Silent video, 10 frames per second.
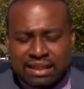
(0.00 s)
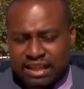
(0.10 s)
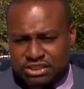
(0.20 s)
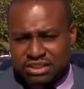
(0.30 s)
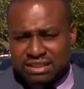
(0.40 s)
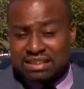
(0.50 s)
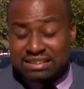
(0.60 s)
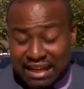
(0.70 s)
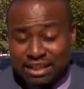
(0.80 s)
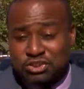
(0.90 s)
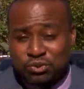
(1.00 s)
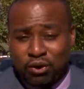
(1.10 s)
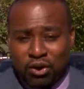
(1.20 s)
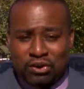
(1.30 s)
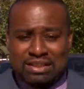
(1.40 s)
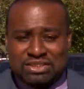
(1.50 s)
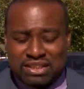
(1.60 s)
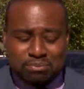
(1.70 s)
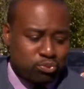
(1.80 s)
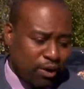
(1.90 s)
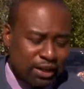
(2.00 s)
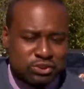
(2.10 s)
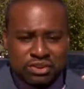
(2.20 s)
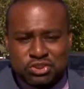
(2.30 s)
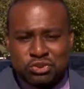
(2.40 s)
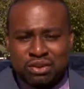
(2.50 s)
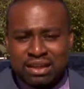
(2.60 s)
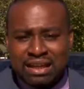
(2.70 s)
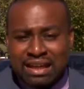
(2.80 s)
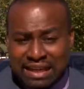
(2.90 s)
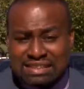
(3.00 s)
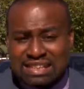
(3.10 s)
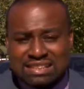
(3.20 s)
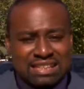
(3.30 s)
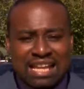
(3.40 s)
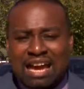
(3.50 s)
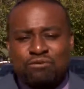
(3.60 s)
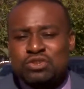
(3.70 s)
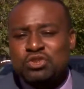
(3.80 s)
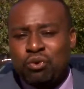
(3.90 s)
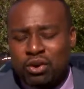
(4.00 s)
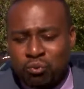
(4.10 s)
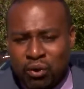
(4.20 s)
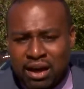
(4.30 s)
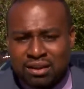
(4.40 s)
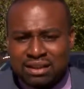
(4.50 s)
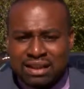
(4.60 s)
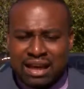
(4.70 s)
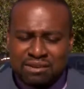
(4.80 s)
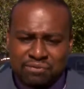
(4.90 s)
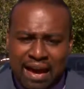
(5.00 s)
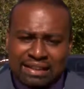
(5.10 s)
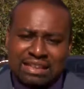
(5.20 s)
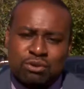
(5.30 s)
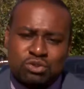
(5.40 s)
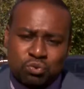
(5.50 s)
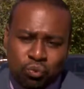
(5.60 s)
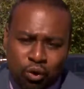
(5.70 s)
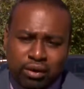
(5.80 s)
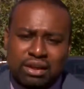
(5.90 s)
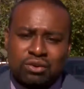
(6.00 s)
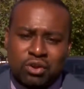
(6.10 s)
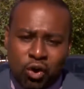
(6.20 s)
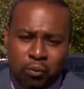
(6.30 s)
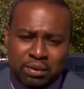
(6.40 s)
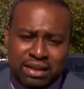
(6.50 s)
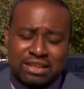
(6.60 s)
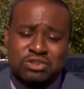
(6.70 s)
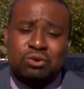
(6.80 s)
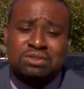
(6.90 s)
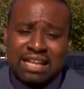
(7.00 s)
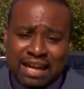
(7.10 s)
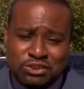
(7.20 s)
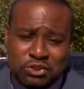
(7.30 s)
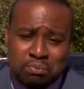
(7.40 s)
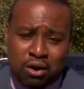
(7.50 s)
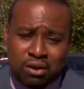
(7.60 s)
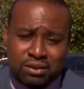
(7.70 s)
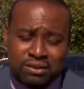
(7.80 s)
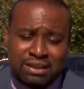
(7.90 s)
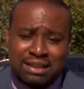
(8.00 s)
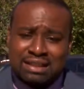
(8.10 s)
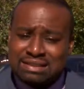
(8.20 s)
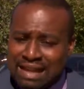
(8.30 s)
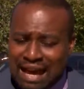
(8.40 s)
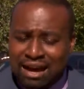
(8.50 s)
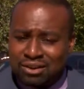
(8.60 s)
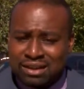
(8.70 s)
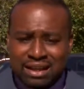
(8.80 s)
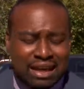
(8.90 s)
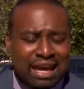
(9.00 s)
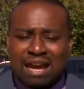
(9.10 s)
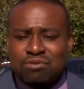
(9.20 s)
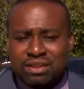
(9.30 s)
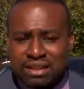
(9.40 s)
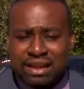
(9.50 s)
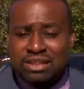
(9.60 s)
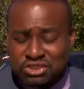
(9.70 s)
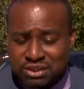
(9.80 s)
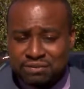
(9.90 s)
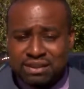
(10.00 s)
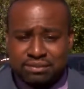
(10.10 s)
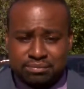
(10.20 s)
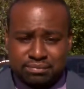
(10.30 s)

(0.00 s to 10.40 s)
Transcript: Kitchen is a tattoo artist, and prior to the shooting, he says life was going well. In fact, he was working on opening his own tattoo parlor. Now, everything has shifted.